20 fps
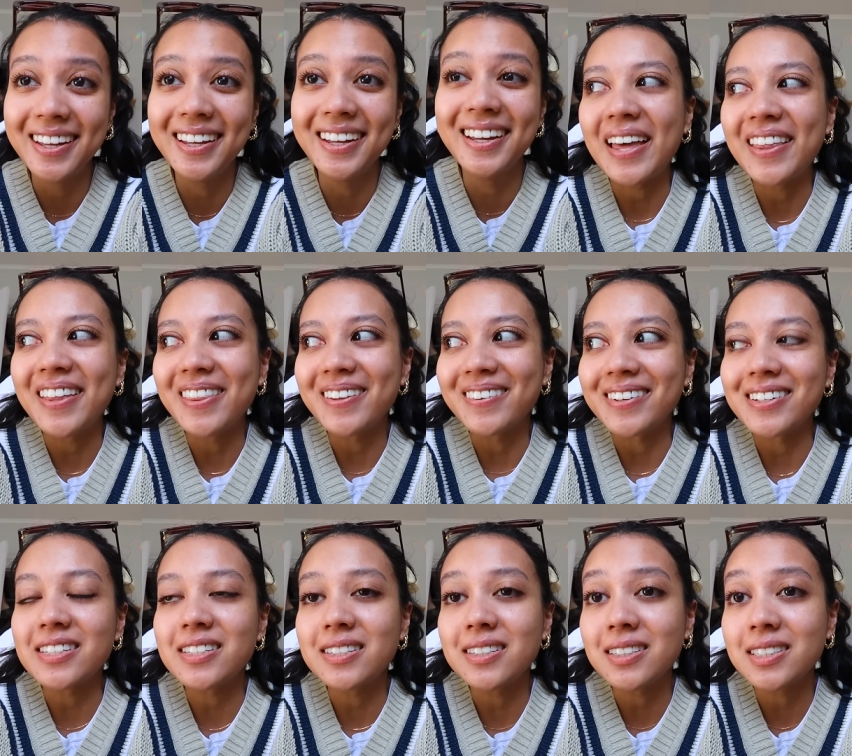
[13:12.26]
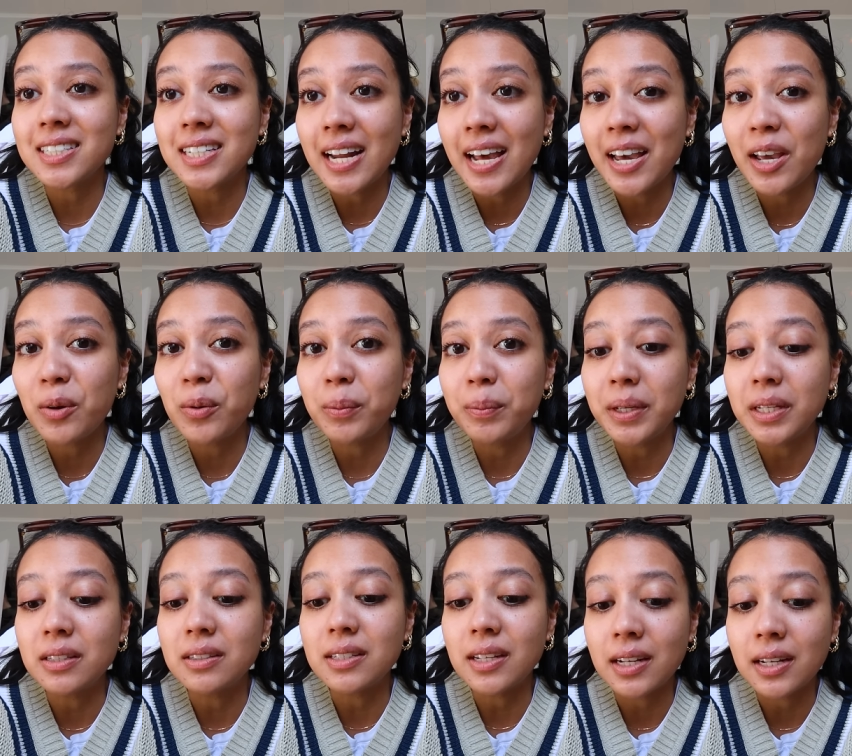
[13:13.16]
and then the rest of the day will
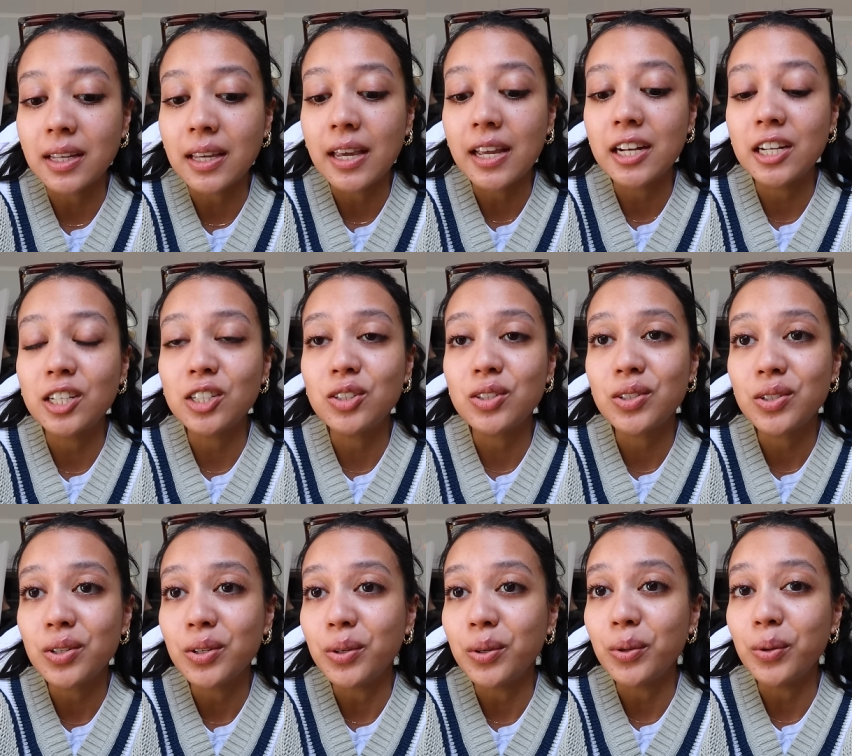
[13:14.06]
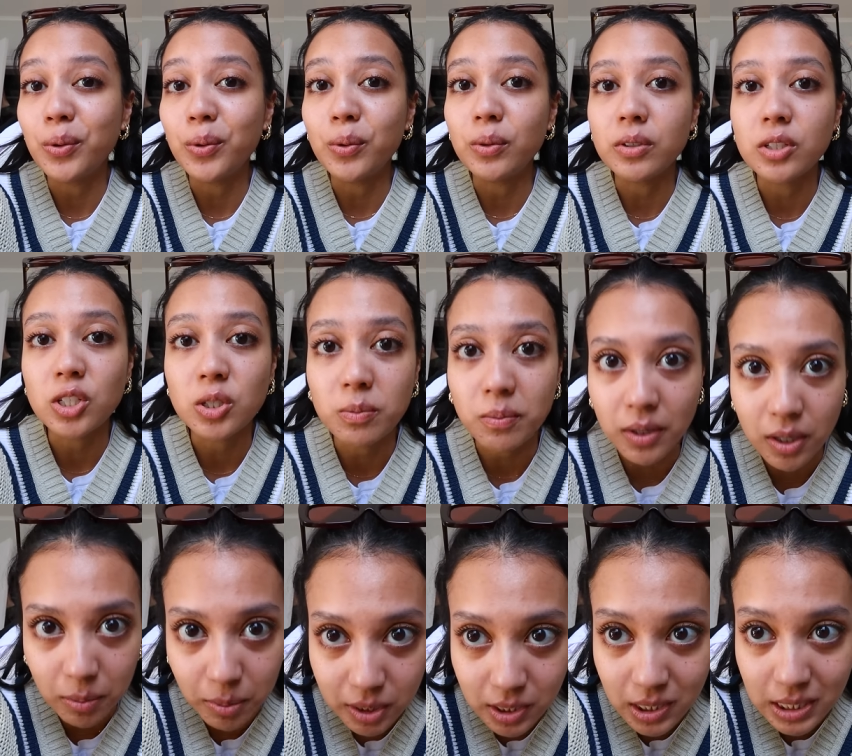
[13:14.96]
be dedicated to
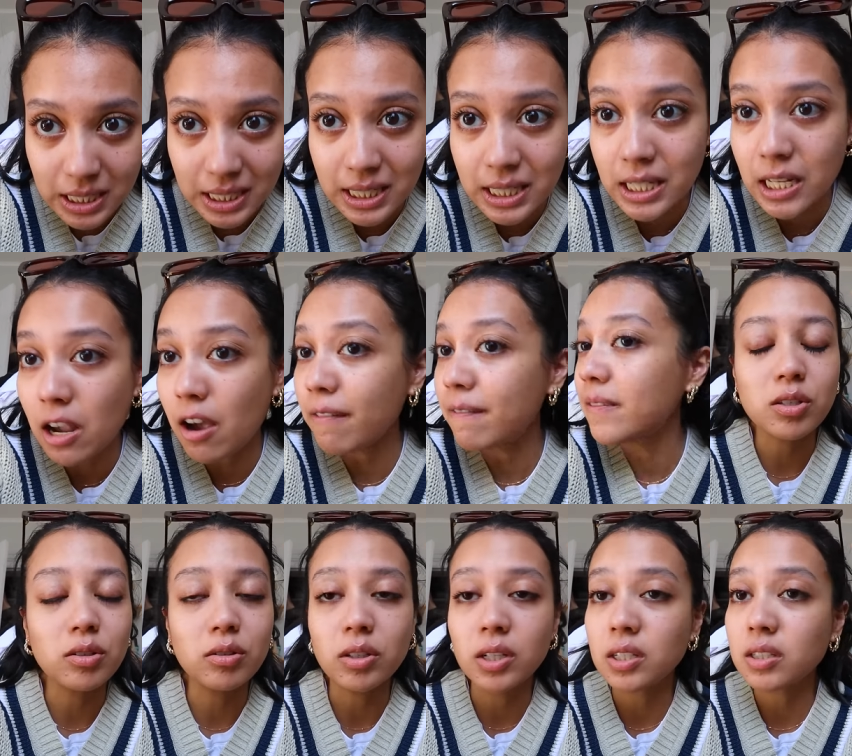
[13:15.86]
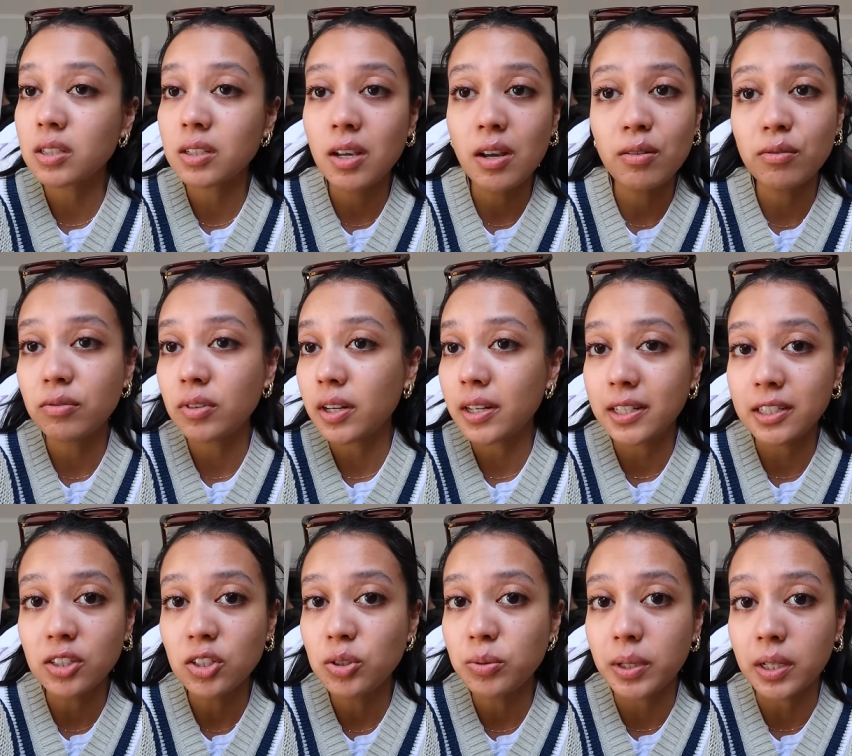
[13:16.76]
small business stuff. So let's get right
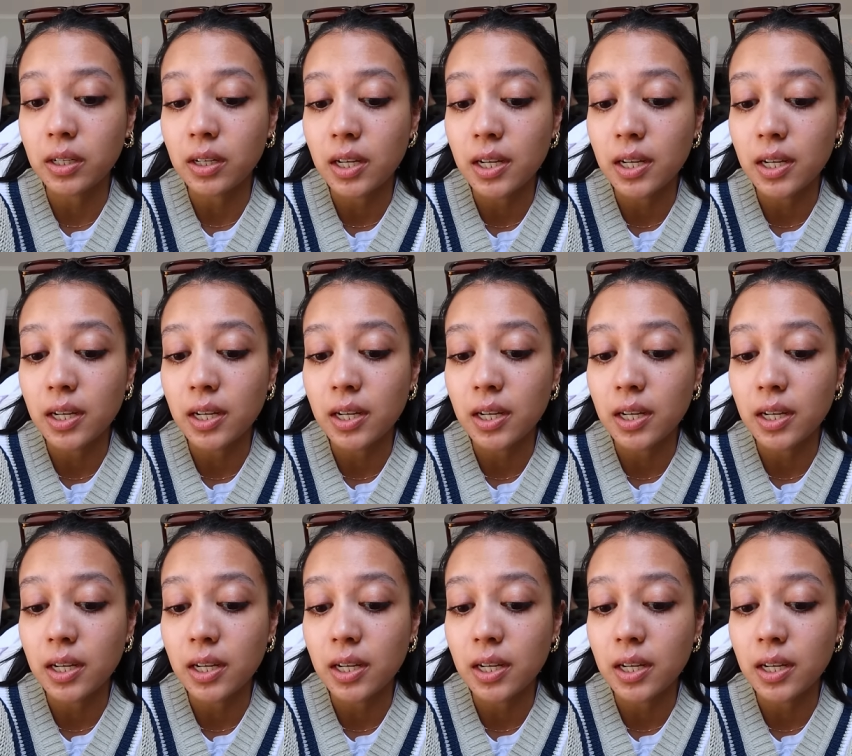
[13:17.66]
into it,